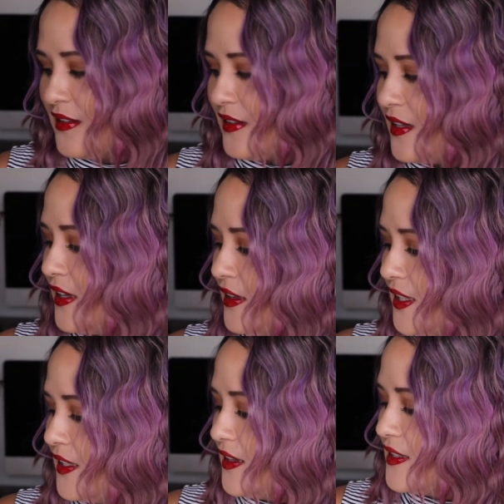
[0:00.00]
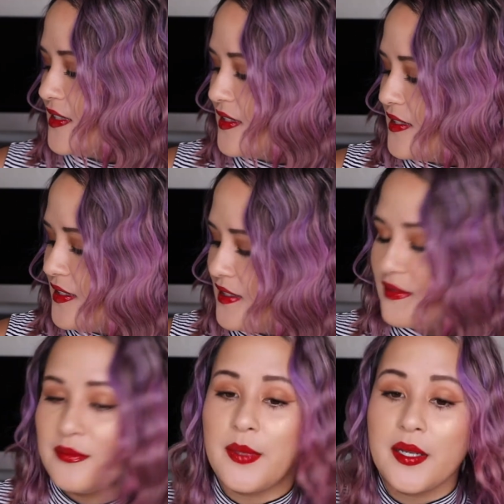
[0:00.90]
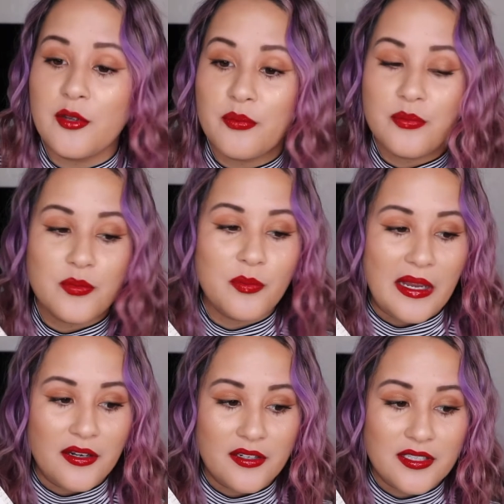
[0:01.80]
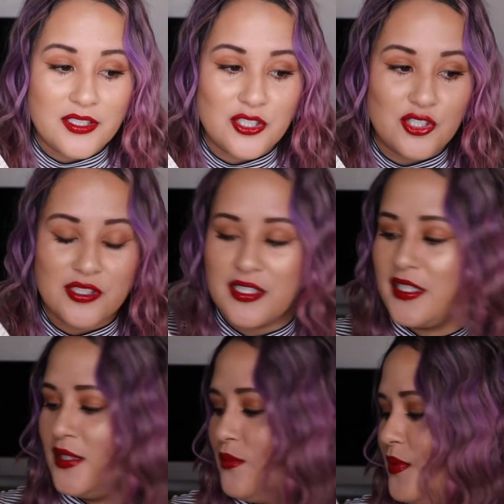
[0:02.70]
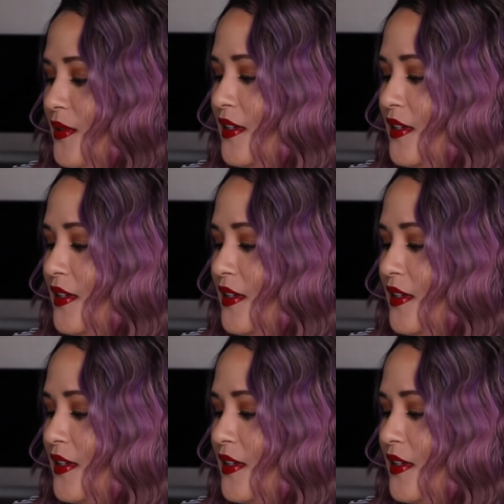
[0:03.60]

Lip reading: Then like this is my Paris trip.